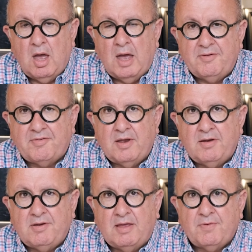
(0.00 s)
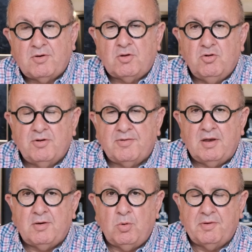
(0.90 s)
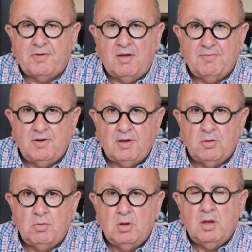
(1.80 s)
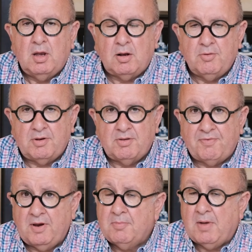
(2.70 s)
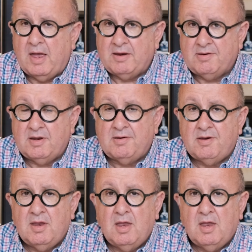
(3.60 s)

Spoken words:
and said, David, could you send a WhatsApp video, including the frame? I did.